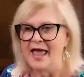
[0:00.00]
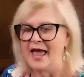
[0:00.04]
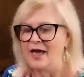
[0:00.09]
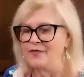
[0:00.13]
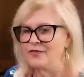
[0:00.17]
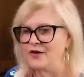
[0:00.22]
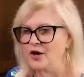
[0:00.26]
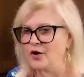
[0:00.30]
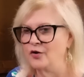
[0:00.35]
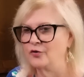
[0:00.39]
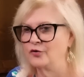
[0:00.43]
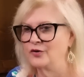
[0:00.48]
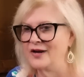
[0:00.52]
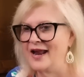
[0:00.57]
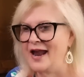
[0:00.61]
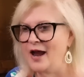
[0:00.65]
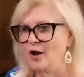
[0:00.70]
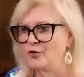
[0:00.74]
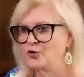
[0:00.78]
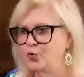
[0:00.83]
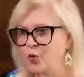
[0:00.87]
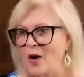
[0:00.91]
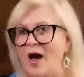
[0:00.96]
and they're
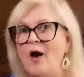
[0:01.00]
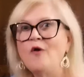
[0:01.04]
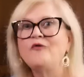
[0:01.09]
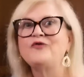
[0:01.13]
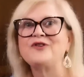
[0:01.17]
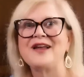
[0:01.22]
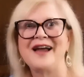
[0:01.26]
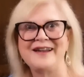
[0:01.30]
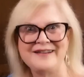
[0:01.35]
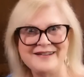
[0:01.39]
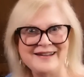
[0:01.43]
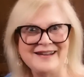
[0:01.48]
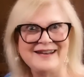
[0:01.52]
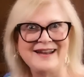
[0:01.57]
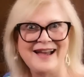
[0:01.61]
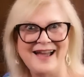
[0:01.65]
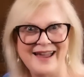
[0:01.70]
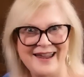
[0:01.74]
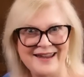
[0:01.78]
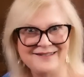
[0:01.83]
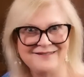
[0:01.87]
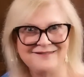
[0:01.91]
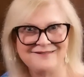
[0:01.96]
now
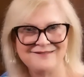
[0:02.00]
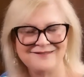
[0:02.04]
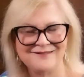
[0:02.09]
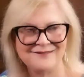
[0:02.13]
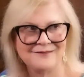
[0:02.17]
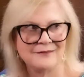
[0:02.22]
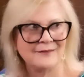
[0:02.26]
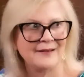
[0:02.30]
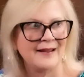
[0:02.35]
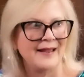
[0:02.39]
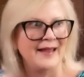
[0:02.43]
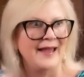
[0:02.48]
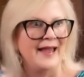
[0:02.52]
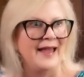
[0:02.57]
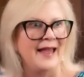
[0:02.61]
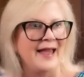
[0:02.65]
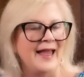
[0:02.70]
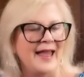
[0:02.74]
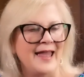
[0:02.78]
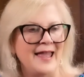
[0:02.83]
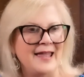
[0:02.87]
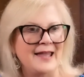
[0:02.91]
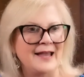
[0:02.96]
$12.99.
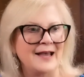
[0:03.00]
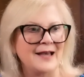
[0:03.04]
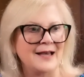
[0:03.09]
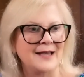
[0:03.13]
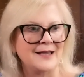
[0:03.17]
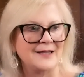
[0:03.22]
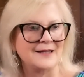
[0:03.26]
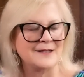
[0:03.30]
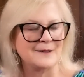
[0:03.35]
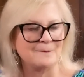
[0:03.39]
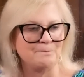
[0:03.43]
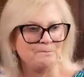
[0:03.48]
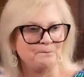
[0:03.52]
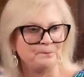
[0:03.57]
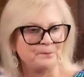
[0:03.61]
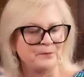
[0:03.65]
And